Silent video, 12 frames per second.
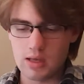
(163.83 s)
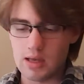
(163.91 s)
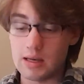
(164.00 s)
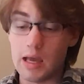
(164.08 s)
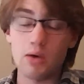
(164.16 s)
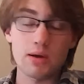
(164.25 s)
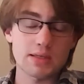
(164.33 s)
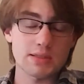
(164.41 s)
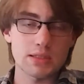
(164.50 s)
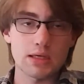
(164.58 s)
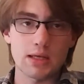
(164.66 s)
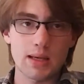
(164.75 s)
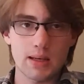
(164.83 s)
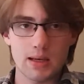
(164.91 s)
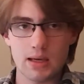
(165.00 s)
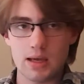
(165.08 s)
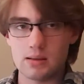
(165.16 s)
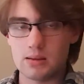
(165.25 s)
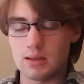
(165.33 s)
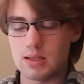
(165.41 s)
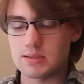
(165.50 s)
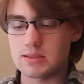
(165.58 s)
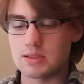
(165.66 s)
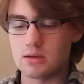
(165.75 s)
and how SE and NI
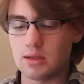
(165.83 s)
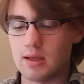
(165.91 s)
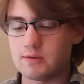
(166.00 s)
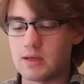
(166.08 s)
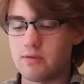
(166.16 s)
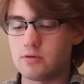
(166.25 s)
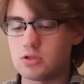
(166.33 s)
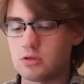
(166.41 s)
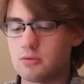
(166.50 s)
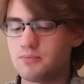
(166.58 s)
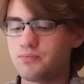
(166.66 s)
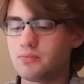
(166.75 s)
necessarily have to have each other.